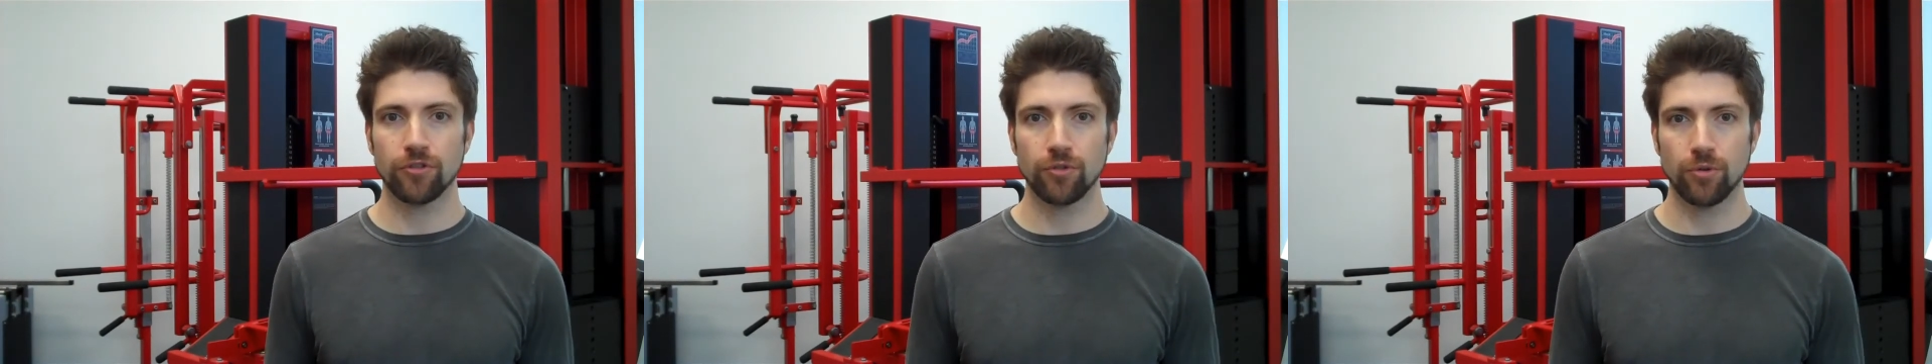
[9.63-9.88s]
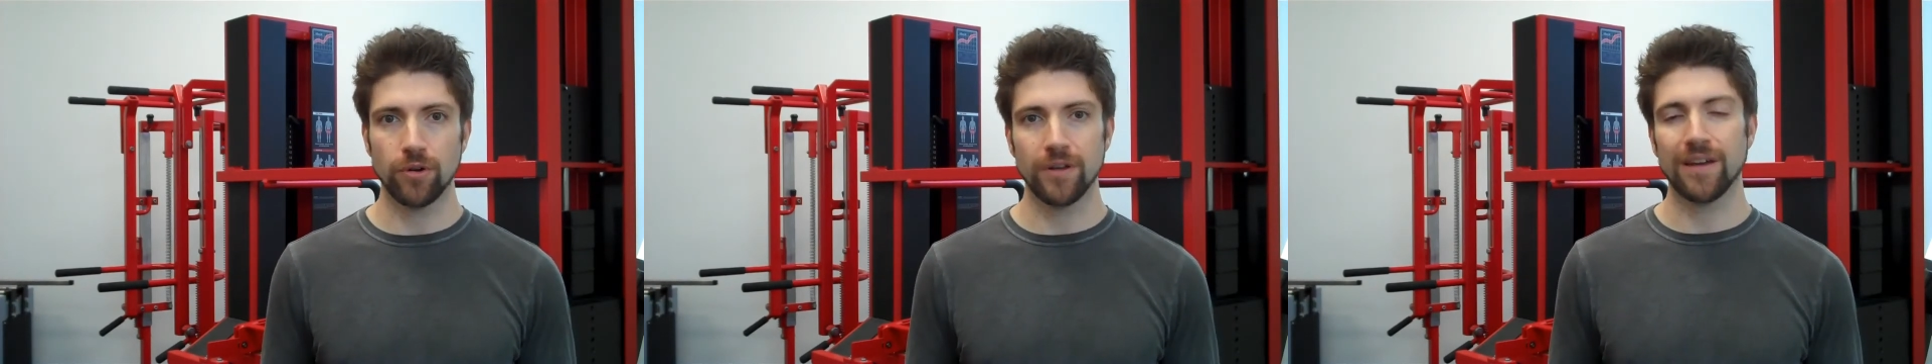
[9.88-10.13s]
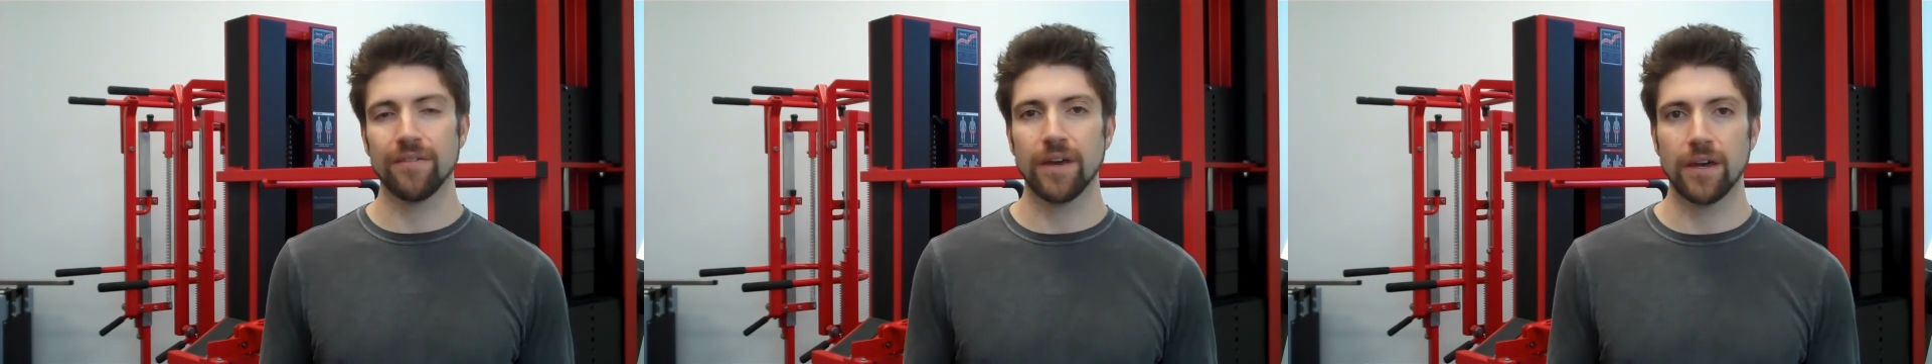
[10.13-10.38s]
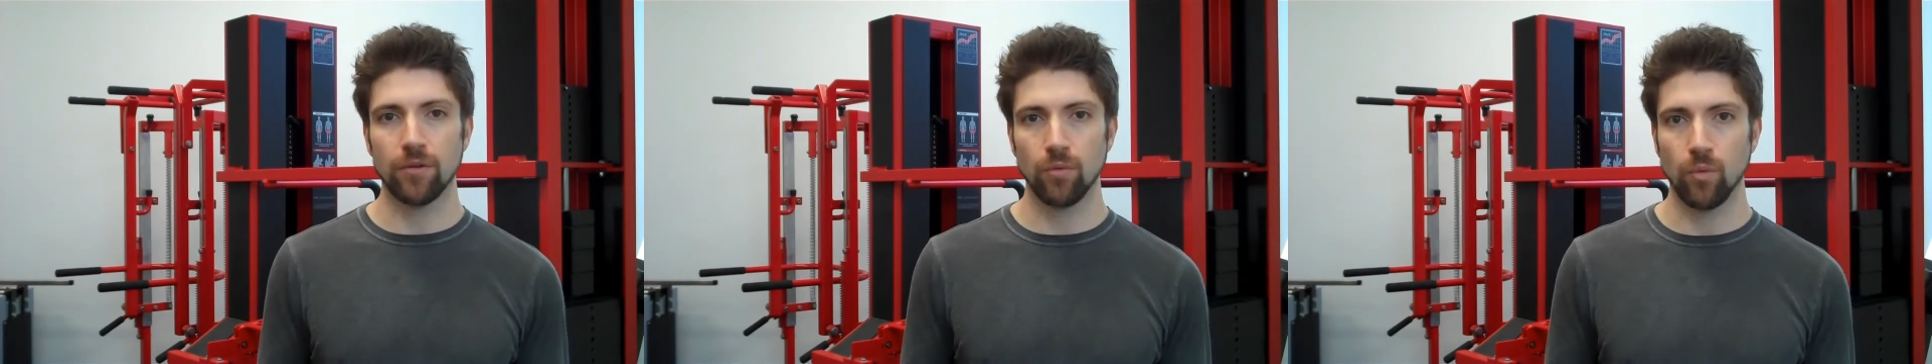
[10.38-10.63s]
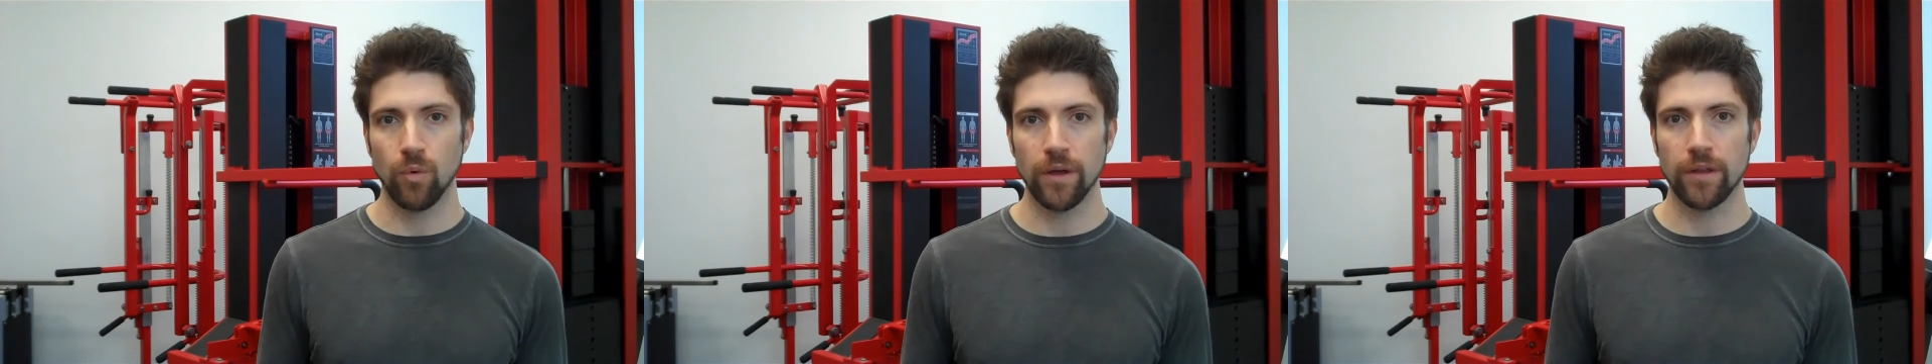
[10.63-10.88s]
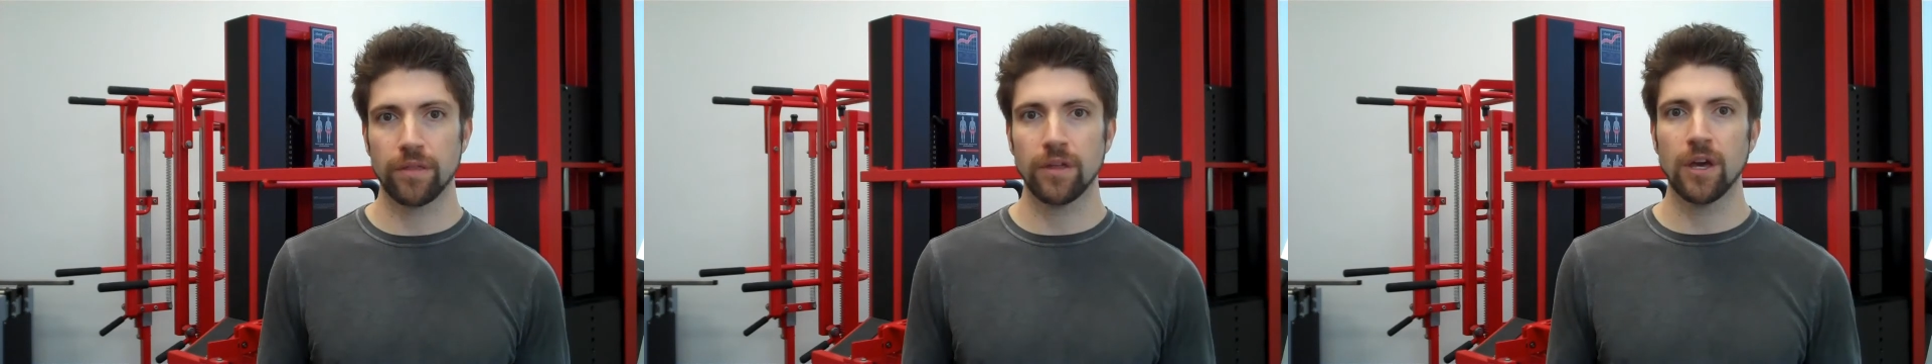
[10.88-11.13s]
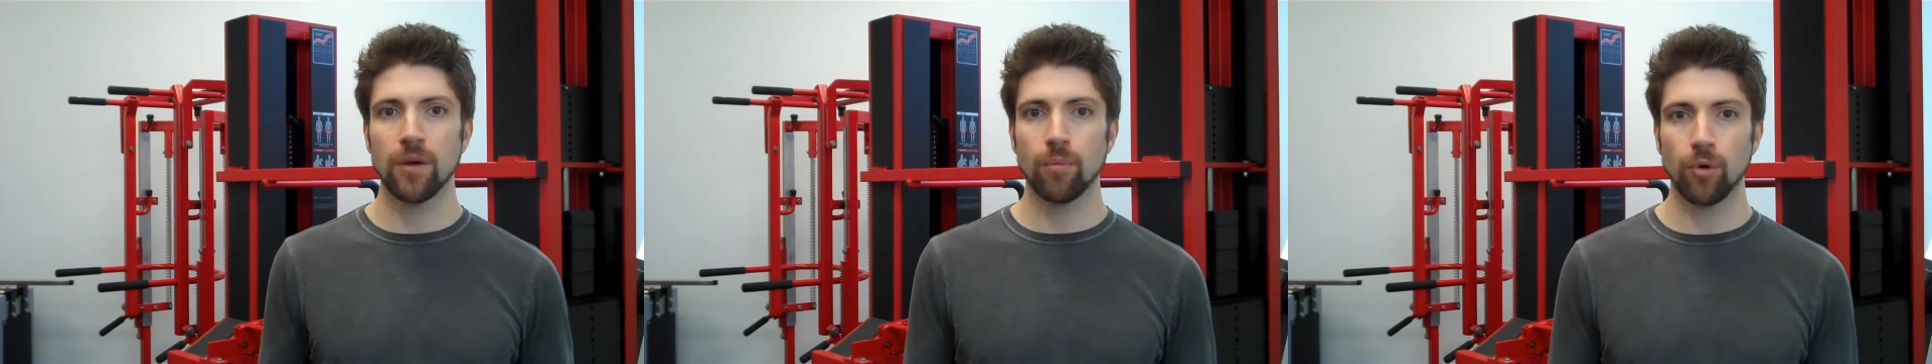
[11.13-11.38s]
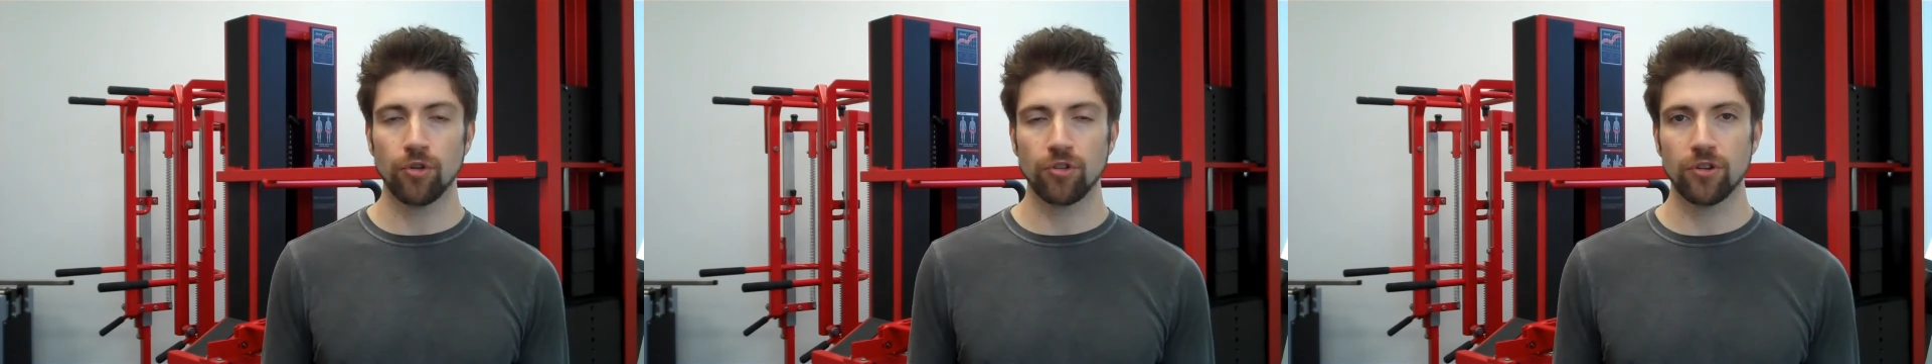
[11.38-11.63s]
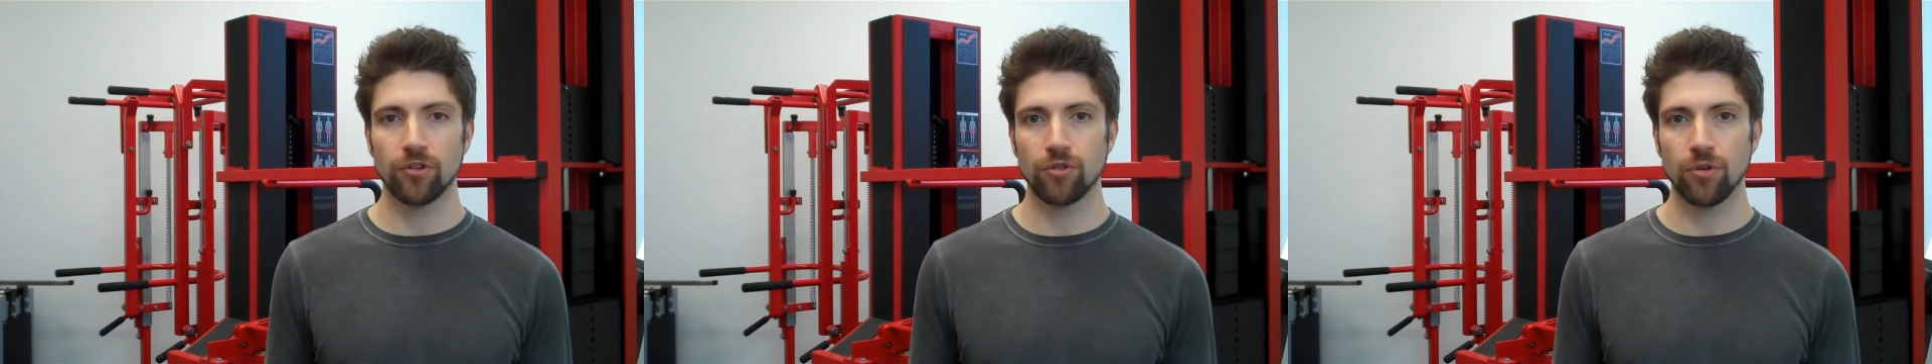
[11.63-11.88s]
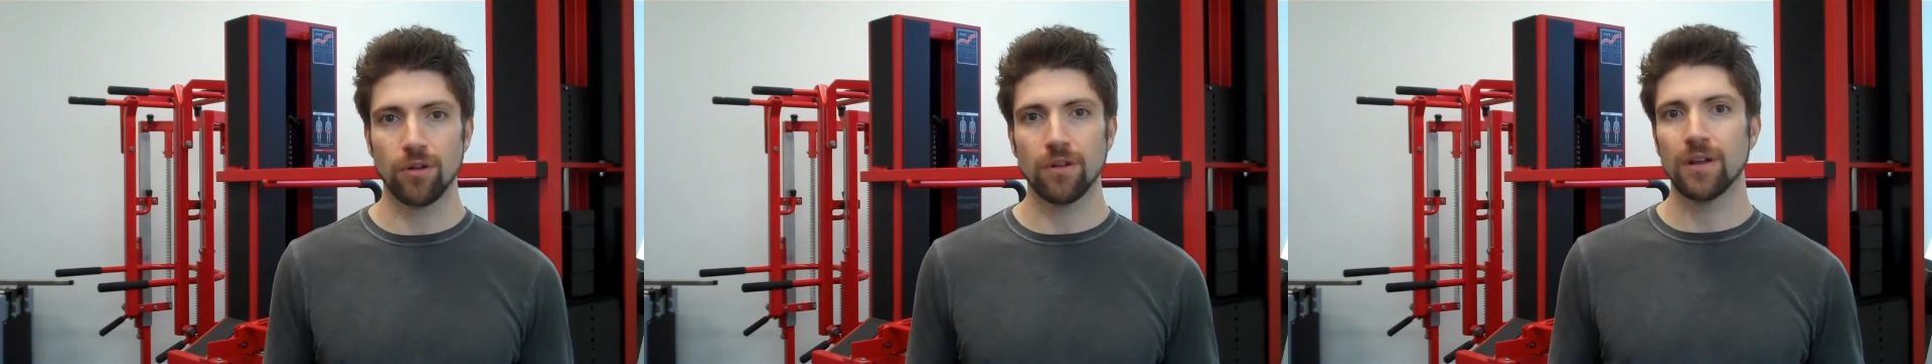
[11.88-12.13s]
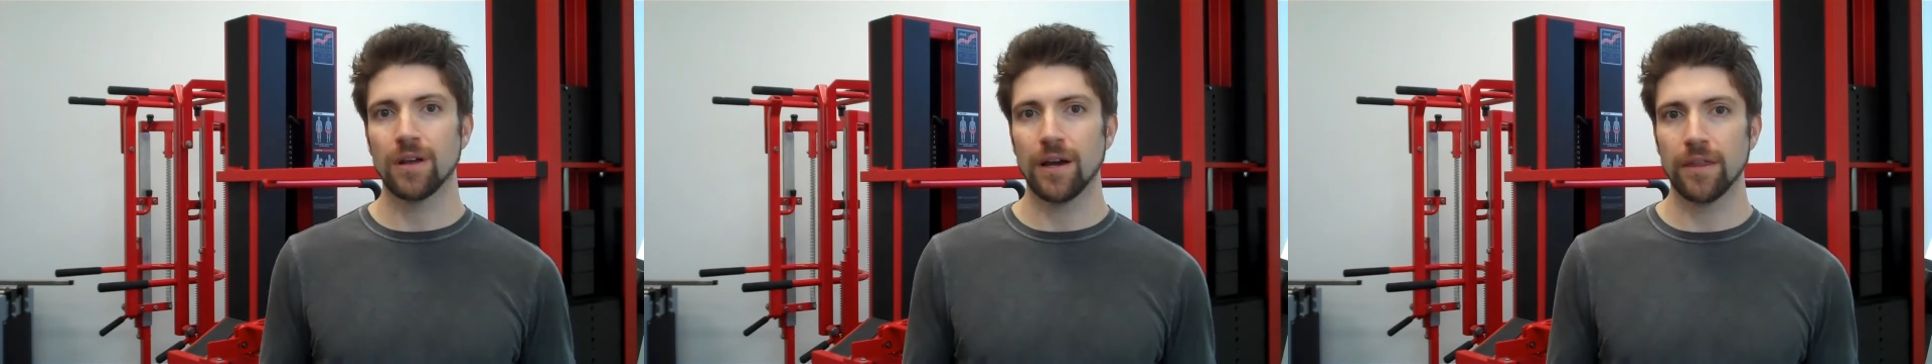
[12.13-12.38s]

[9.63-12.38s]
story I've had with portion control.